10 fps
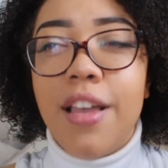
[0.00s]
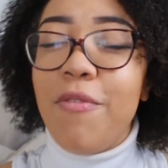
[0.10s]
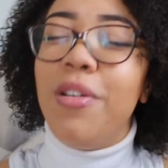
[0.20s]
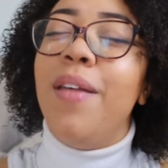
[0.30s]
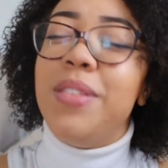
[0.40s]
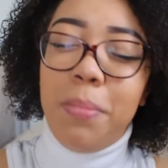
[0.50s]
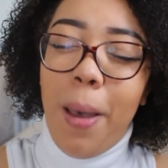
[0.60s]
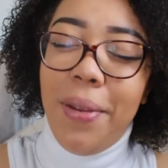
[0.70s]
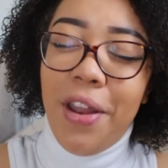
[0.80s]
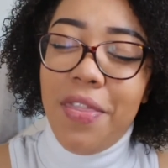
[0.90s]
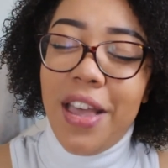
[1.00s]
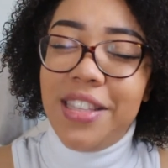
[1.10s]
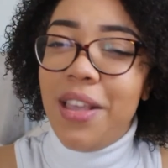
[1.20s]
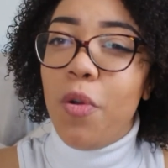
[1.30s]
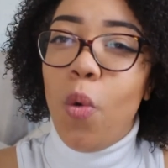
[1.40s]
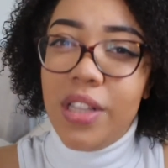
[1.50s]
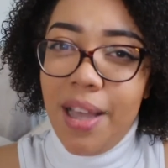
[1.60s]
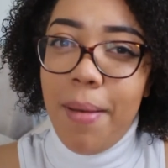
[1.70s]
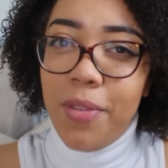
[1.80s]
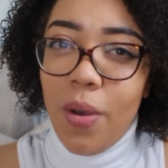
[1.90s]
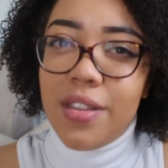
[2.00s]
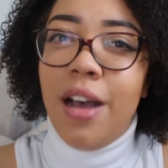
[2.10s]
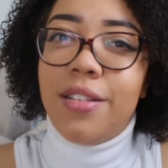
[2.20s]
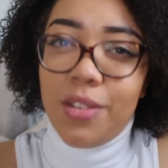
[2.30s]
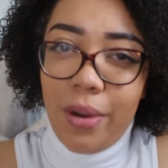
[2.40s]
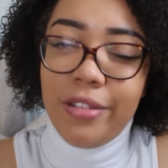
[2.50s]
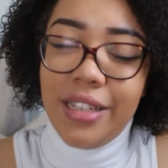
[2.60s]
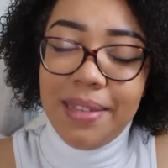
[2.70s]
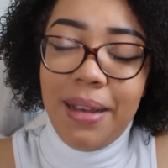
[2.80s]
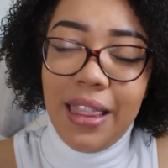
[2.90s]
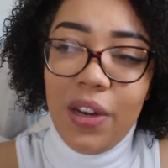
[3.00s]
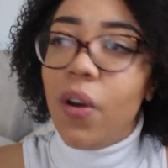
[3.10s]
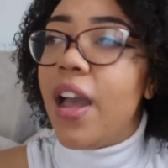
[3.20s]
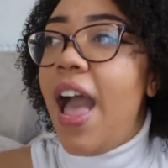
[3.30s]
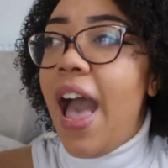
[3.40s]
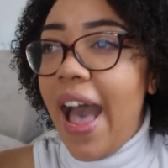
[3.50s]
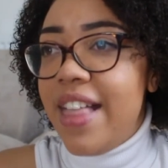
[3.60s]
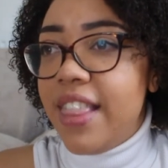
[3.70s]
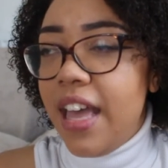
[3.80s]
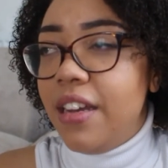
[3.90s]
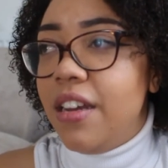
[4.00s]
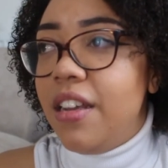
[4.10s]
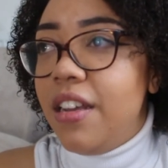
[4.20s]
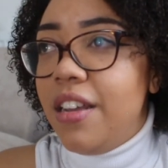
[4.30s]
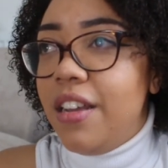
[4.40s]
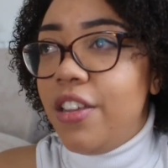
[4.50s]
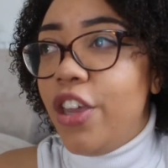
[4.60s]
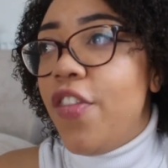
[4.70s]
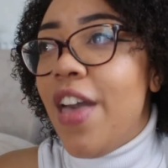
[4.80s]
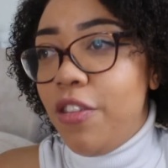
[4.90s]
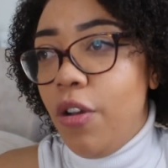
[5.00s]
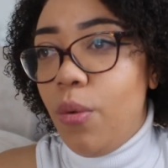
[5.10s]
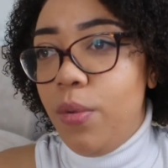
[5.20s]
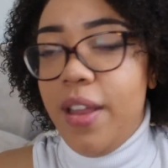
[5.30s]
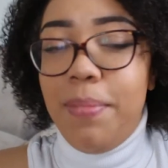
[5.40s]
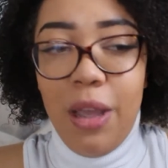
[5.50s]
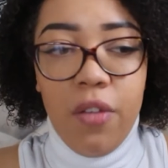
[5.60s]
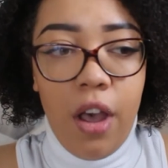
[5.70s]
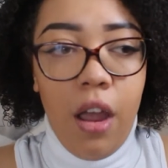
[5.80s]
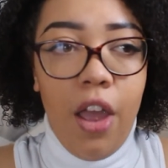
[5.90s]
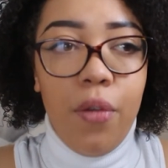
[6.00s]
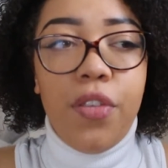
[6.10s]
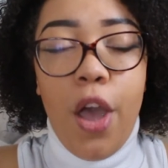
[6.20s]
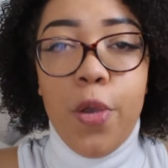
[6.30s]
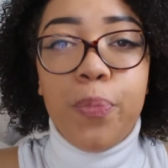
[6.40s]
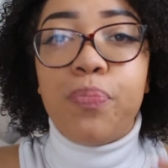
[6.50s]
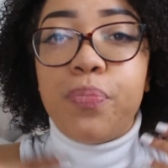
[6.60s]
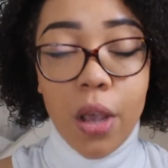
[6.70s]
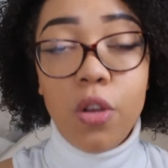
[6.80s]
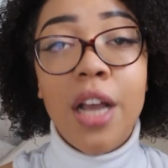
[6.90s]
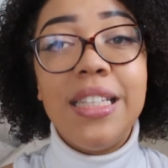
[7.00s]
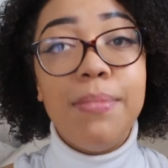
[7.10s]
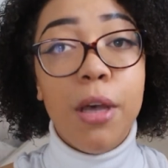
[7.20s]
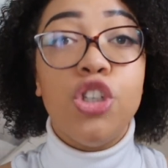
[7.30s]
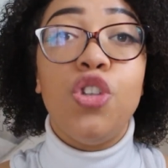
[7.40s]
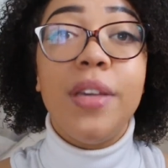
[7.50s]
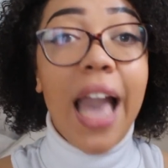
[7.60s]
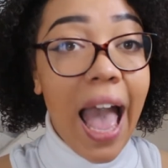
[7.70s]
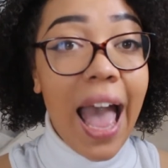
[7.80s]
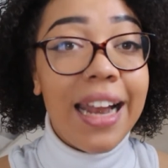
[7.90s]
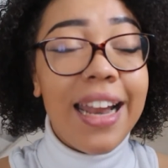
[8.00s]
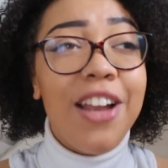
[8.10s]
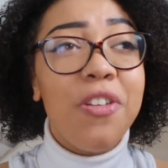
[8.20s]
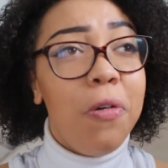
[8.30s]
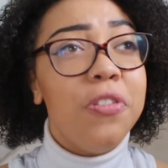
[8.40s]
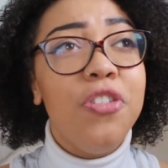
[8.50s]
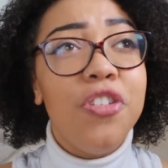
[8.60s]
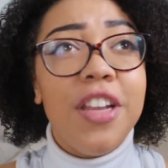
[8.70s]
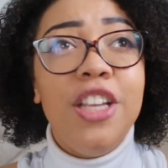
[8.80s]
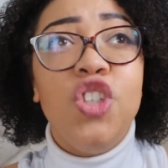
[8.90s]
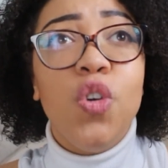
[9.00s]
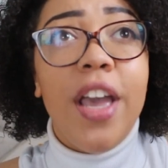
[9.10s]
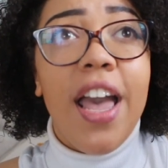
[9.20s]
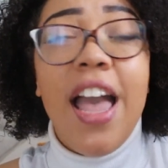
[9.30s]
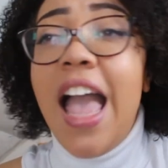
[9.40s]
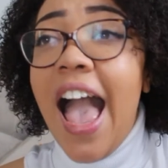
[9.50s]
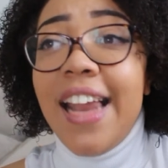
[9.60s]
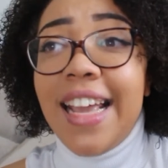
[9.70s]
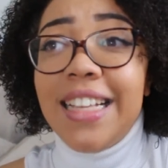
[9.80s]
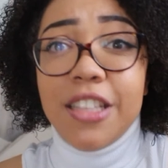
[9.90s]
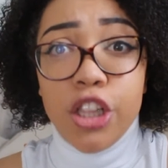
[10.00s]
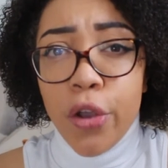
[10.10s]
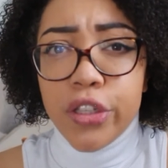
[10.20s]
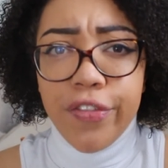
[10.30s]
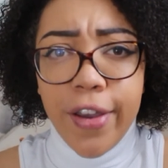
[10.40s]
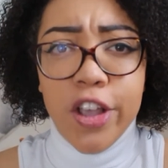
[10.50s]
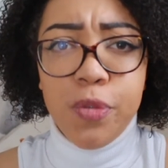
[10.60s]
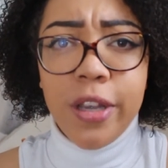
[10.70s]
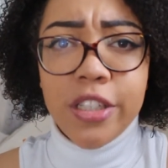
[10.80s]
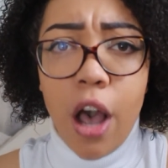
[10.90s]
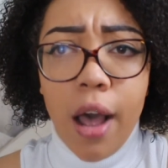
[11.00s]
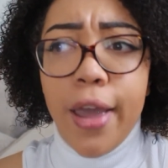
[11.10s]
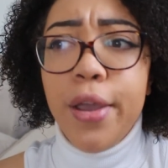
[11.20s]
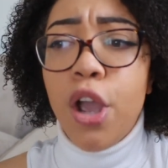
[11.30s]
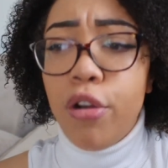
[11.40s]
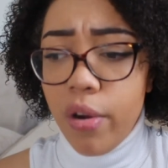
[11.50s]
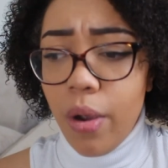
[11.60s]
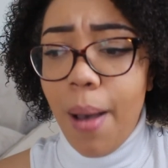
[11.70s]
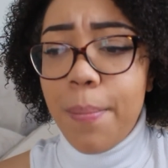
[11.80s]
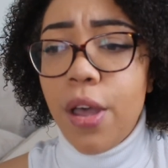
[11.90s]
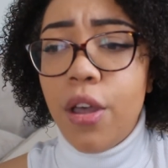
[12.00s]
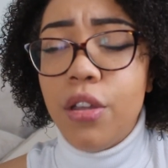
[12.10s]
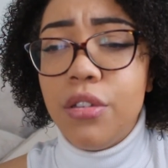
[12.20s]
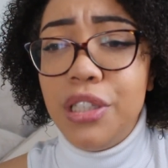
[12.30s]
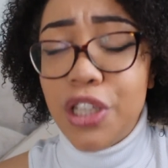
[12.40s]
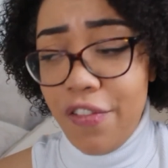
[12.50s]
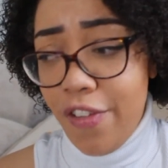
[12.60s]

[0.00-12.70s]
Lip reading: loves a puppy, don't they? So they'd always come up to us and ask us questions about the dog, and then, you know, their dog would then play with Arlo. So socialize as much as you can, and also just enjoy it and take loads of photos, because Arlo grew up so